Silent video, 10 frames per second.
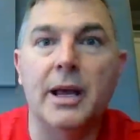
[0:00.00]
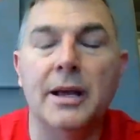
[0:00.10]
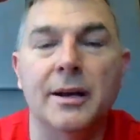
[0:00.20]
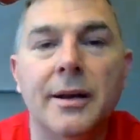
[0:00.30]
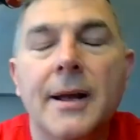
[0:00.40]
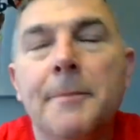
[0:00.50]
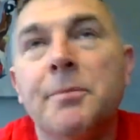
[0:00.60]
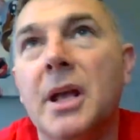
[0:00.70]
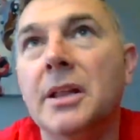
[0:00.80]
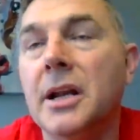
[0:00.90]
hand.
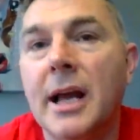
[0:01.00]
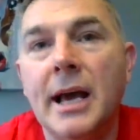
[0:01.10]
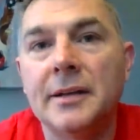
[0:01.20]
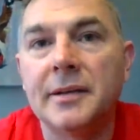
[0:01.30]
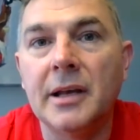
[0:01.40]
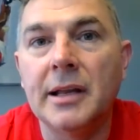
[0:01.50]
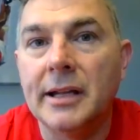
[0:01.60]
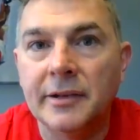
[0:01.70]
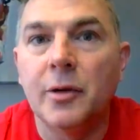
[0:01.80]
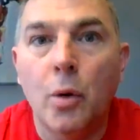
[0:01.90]
And then I had to say that
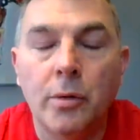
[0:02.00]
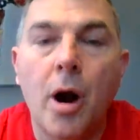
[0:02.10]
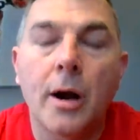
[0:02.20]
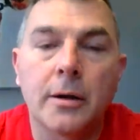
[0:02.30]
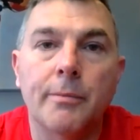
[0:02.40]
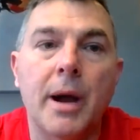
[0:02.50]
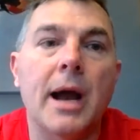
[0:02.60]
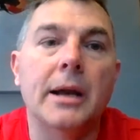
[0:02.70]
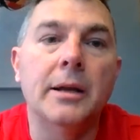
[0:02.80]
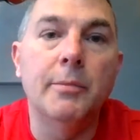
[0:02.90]
it is owner
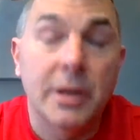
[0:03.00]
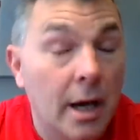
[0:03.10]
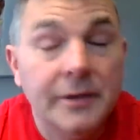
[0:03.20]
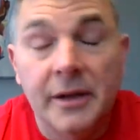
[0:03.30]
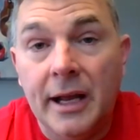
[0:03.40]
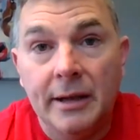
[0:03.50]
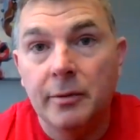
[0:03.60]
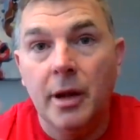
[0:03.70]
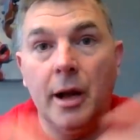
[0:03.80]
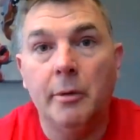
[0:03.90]
occupied. And because
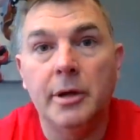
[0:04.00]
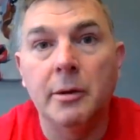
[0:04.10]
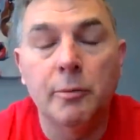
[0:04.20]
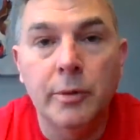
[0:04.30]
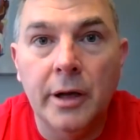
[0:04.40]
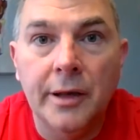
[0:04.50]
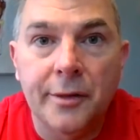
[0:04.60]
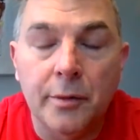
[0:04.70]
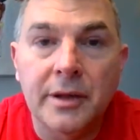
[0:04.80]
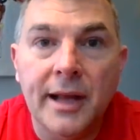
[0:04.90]
I, I'll get uh,
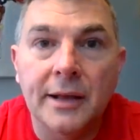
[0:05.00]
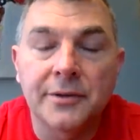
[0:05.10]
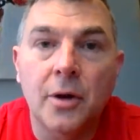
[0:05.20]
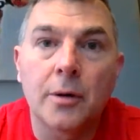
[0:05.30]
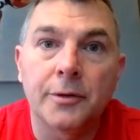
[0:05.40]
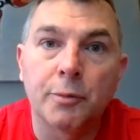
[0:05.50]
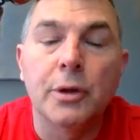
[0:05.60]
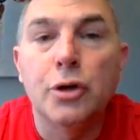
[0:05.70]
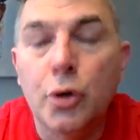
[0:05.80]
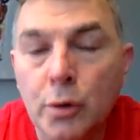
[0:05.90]
$30,000
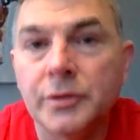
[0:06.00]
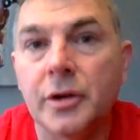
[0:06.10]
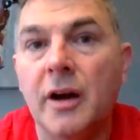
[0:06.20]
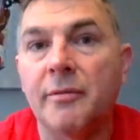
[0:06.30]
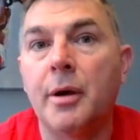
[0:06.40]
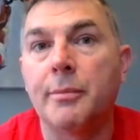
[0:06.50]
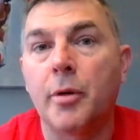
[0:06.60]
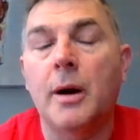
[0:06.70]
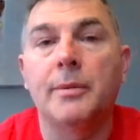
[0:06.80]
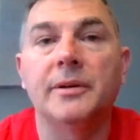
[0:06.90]
reduced off my
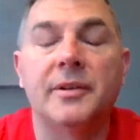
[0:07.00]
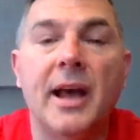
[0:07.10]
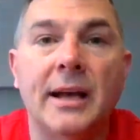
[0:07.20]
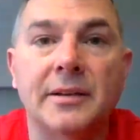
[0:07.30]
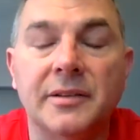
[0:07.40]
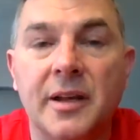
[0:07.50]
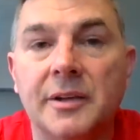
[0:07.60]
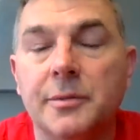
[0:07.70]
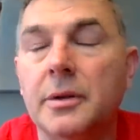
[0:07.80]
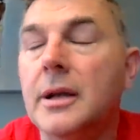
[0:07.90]
property as tax
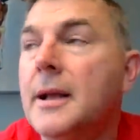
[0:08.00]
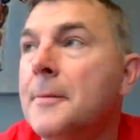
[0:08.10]
assessment